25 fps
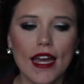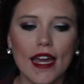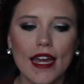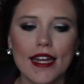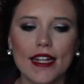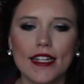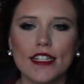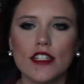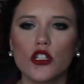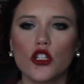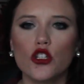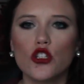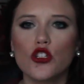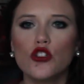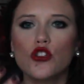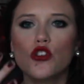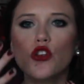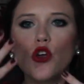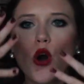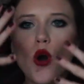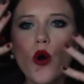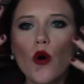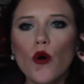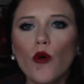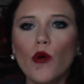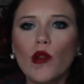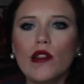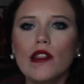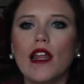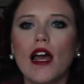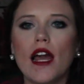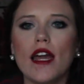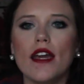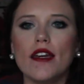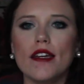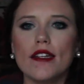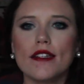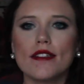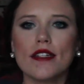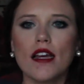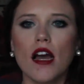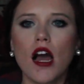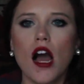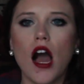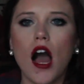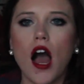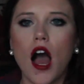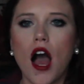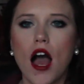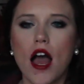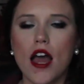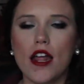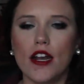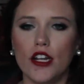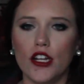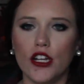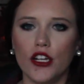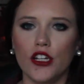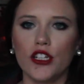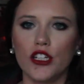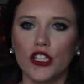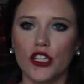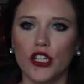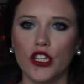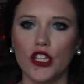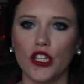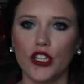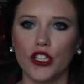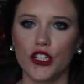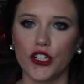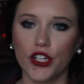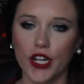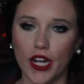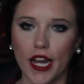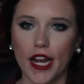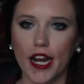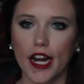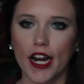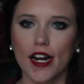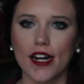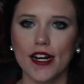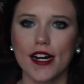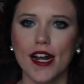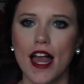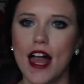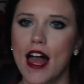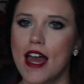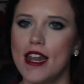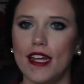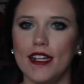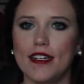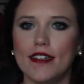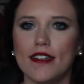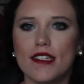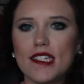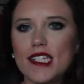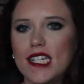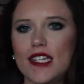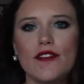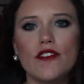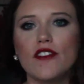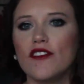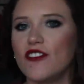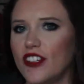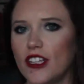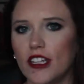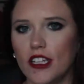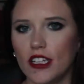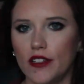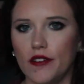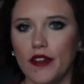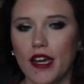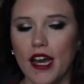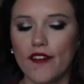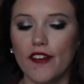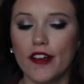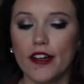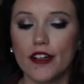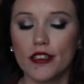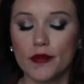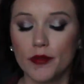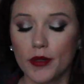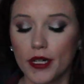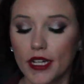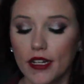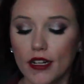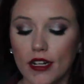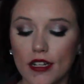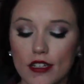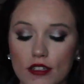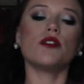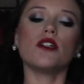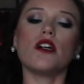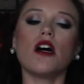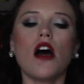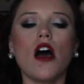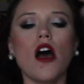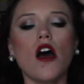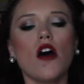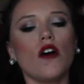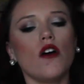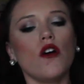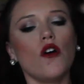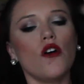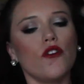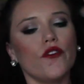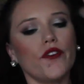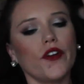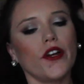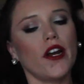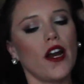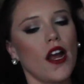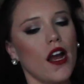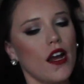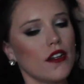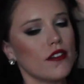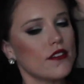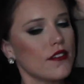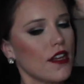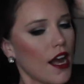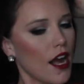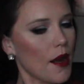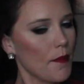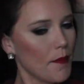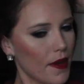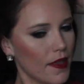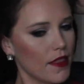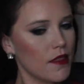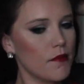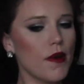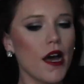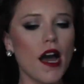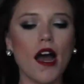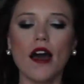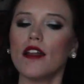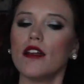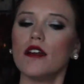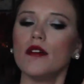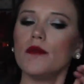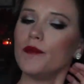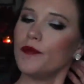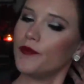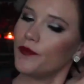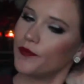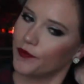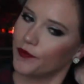it's so light on your hair and it doesn't even feel like you have hairspray in it. Put all over on top and bottom.